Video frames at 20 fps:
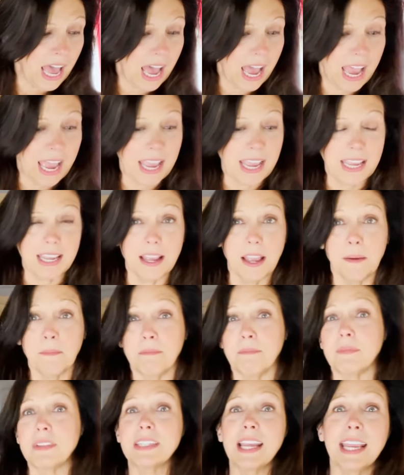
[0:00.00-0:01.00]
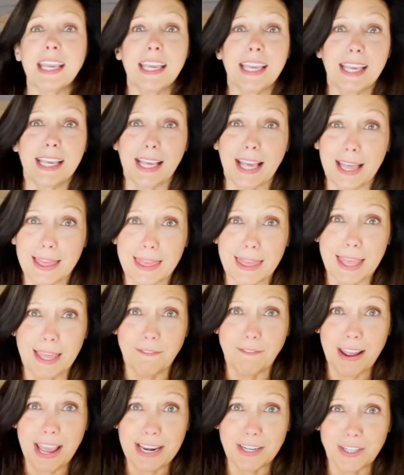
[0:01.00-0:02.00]
I am taking
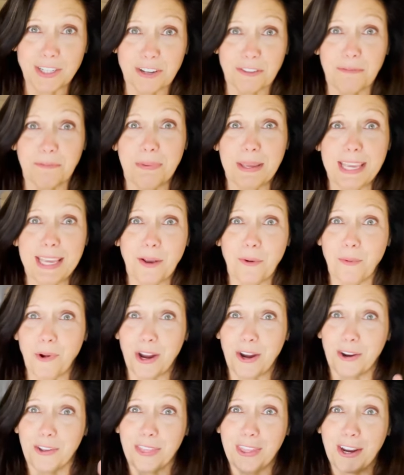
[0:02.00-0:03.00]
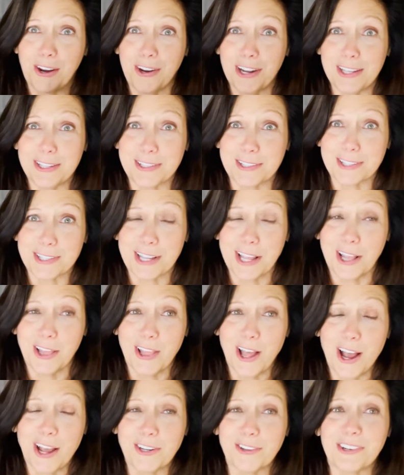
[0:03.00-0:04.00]
advantage of being where there is
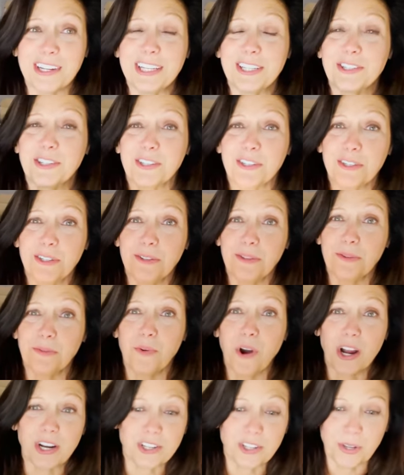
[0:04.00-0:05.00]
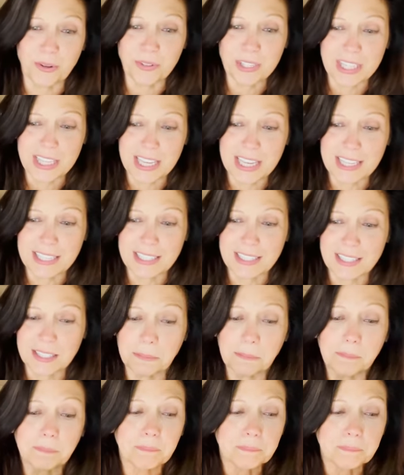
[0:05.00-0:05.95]
laundry to wash those things.